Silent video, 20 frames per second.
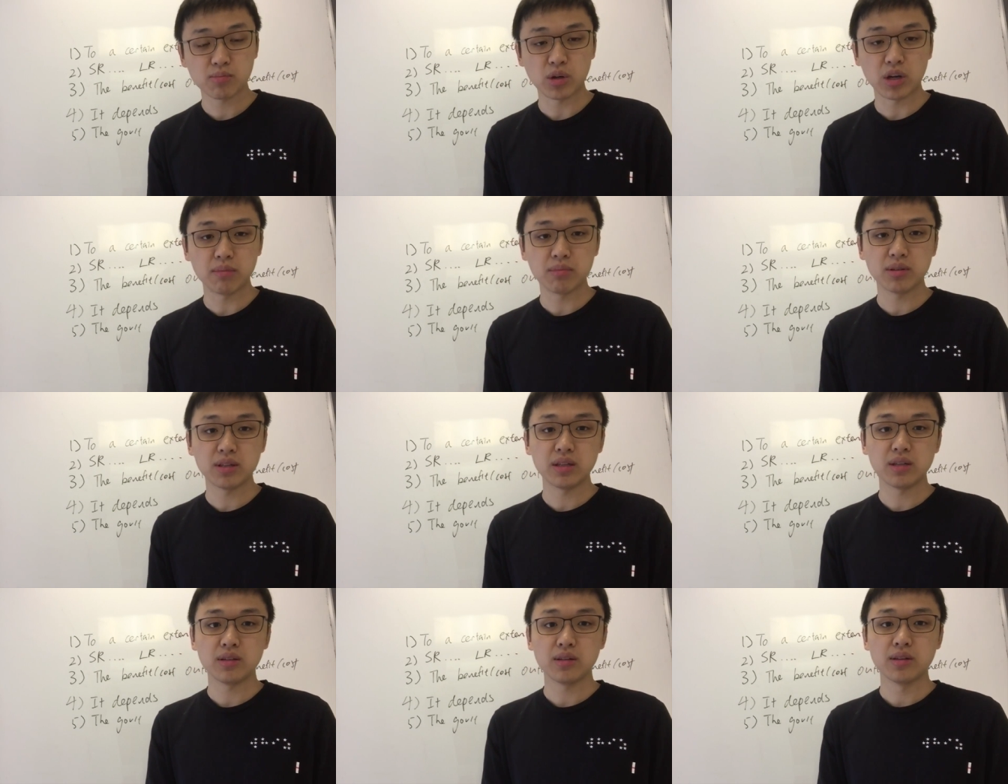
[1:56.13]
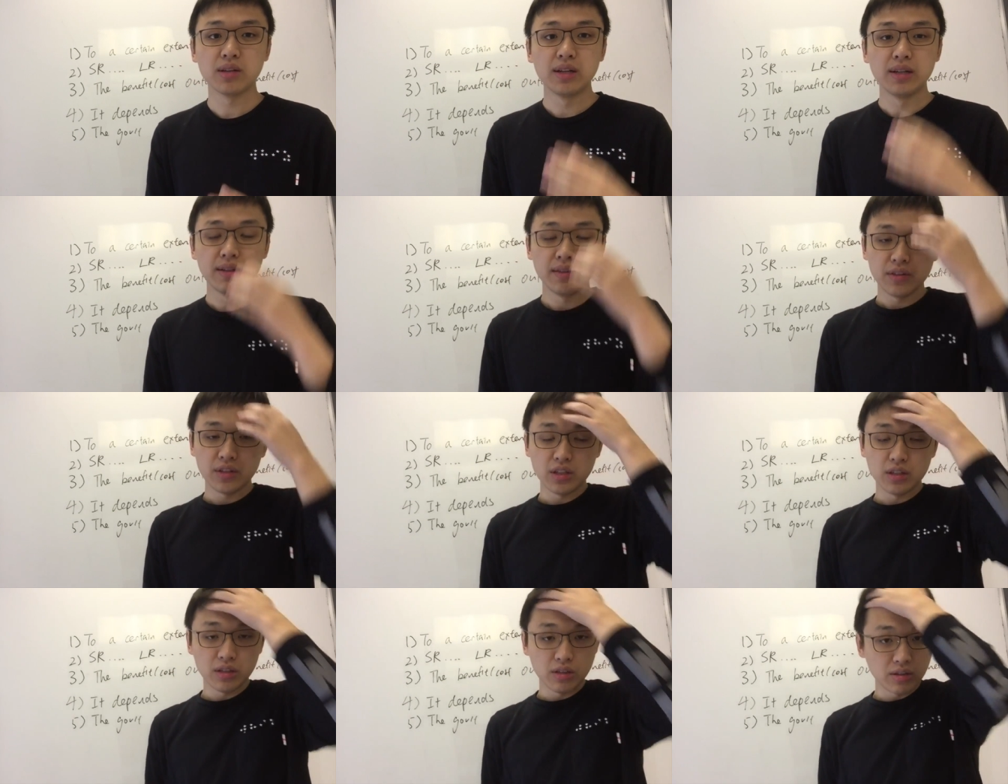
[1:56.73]
Probably,
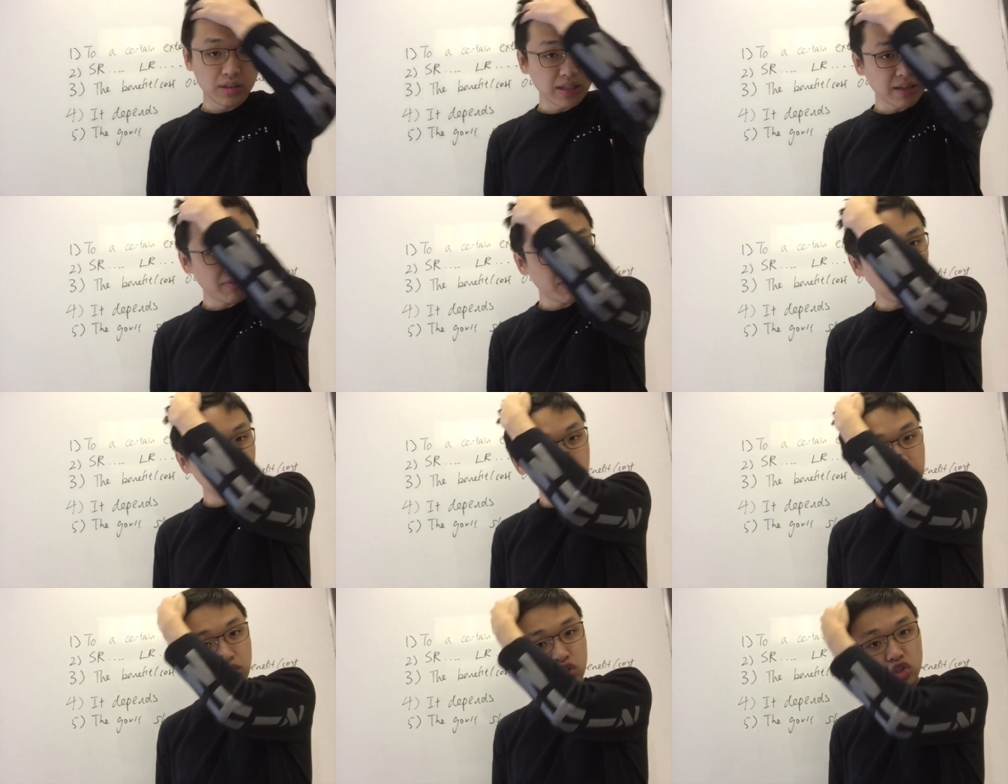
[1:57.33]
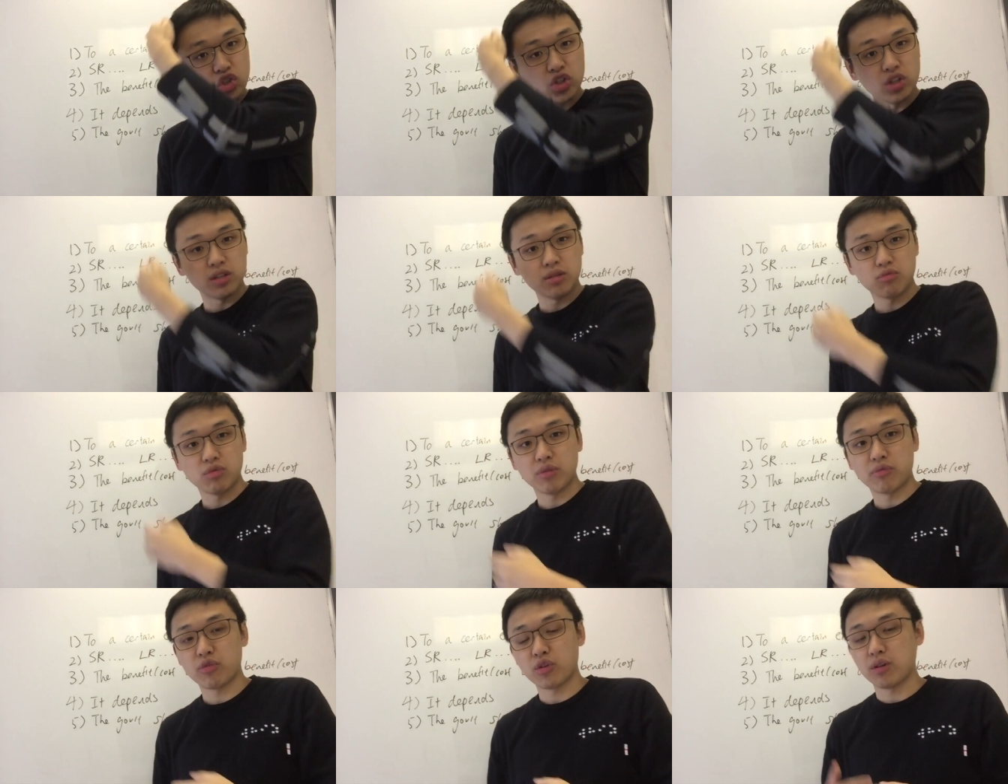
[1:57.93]
you, you definitely
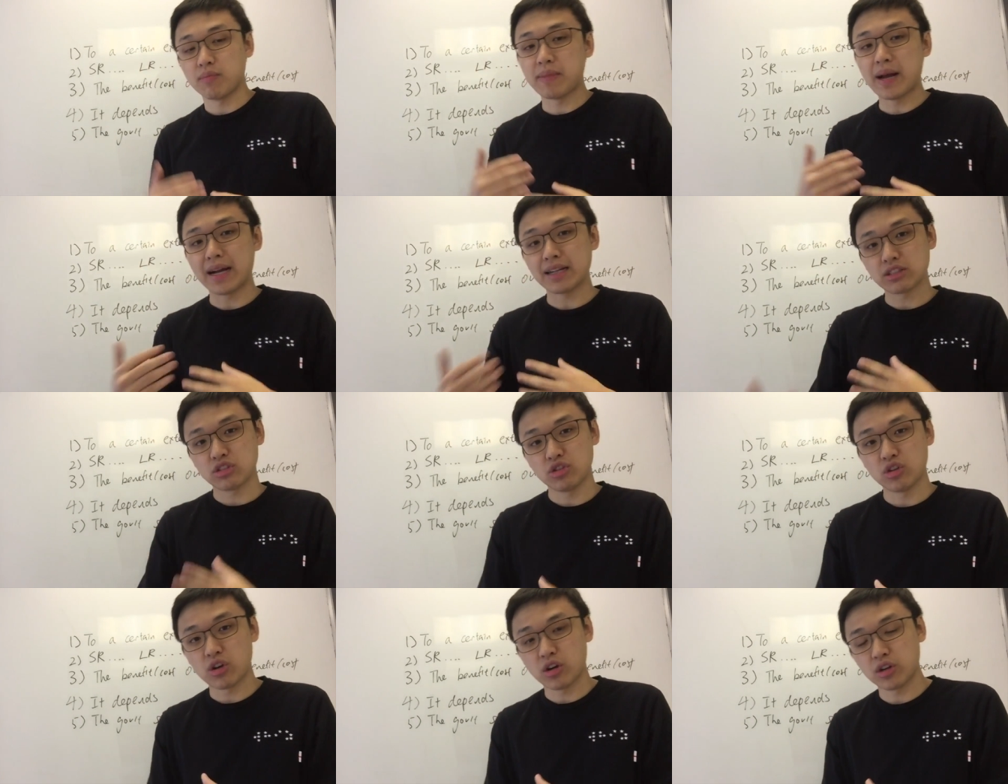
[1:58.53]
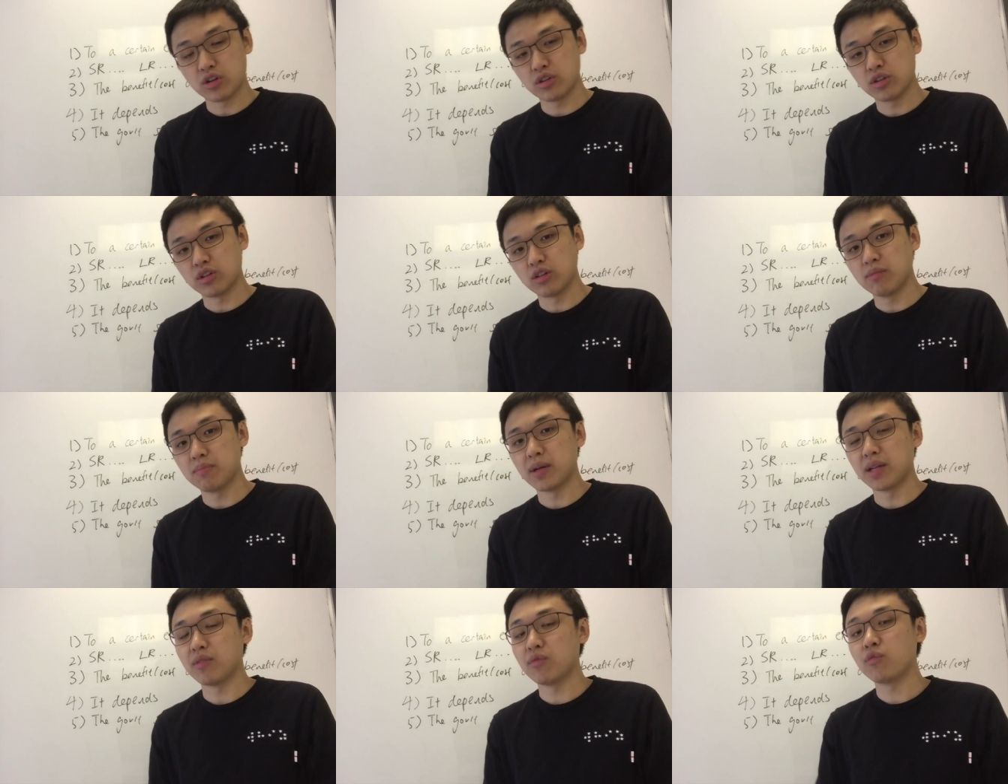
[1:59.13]
should refer back to your
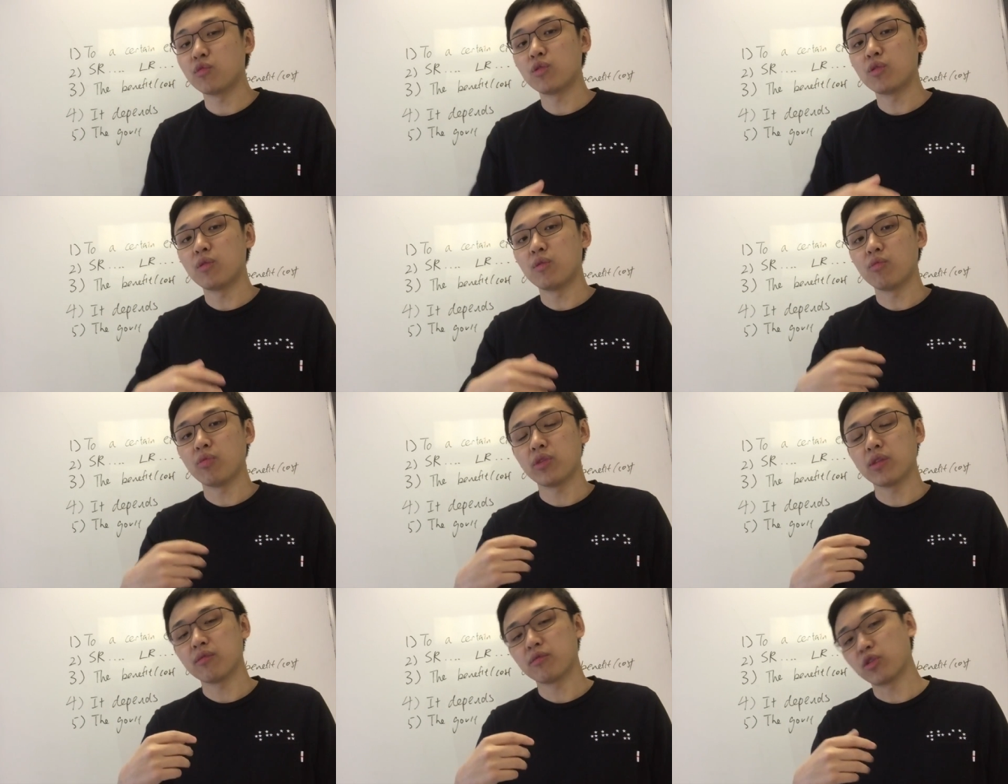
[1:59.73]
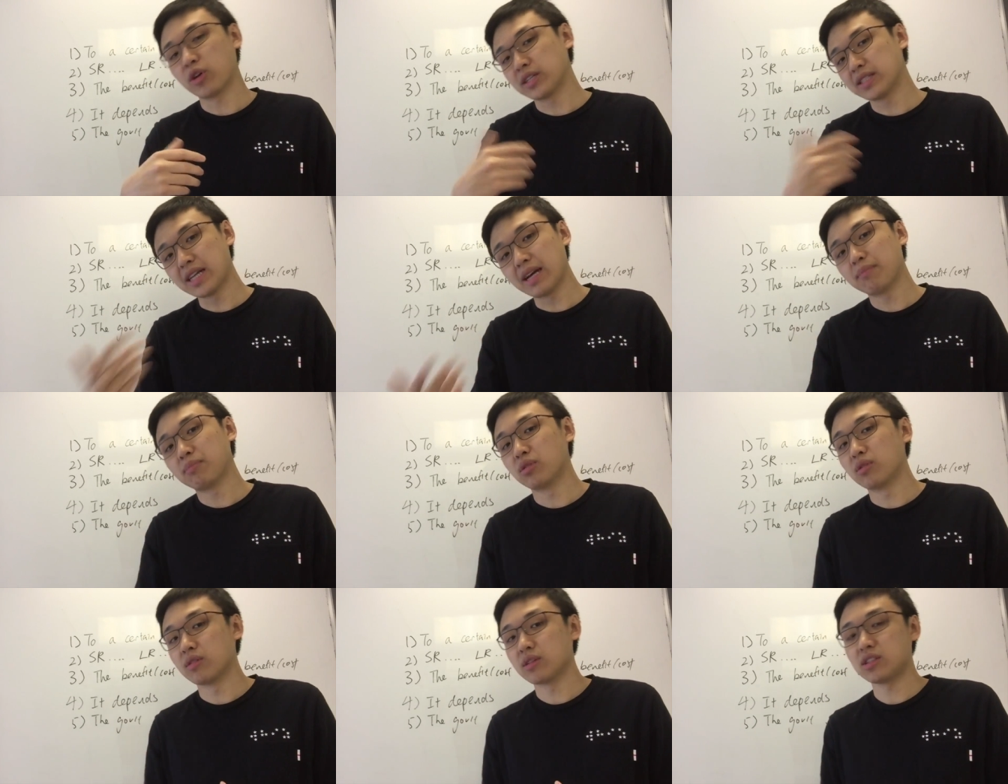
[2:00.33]
article. But for
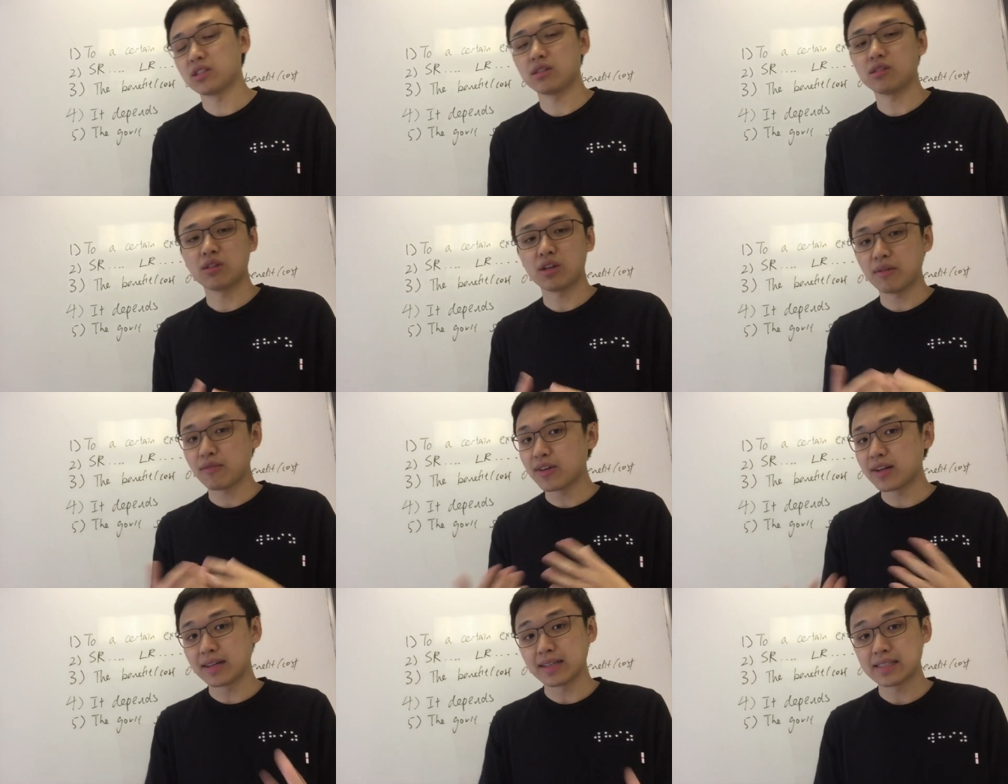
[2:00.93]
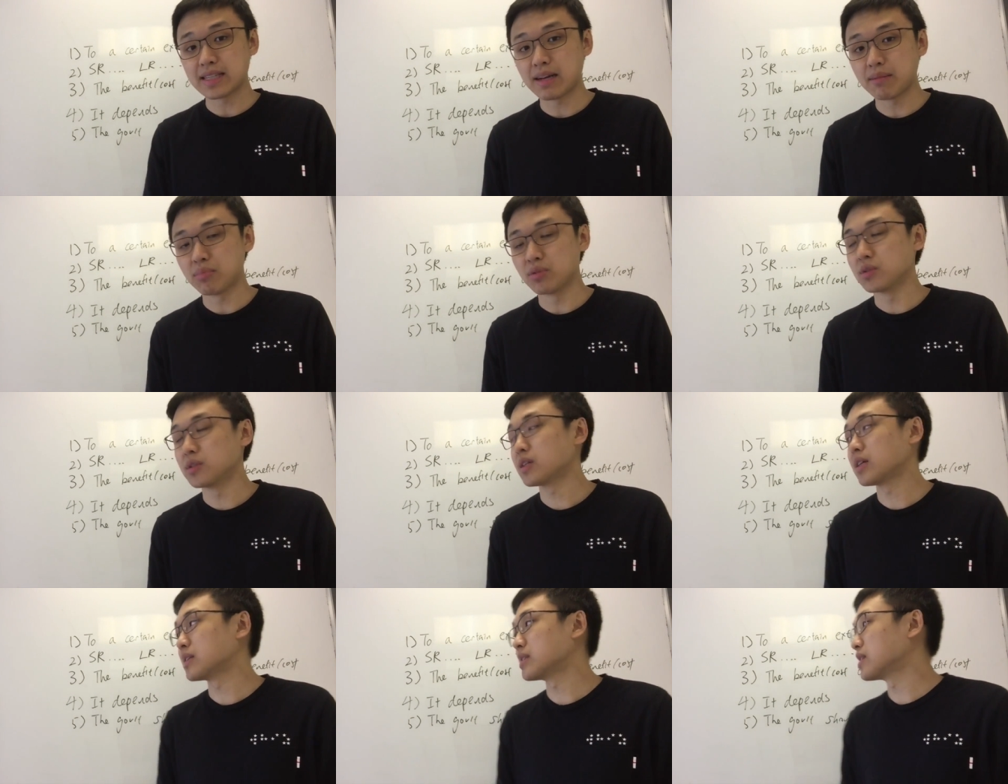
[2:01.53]
example, just to give you an
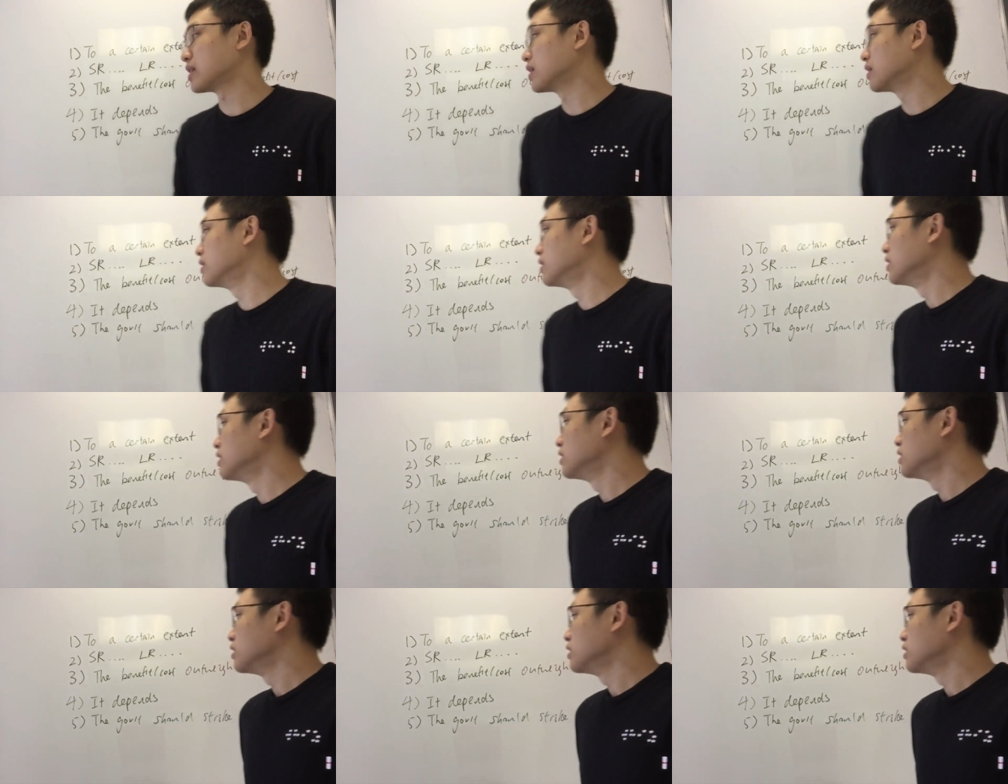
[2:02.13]
example, you can say,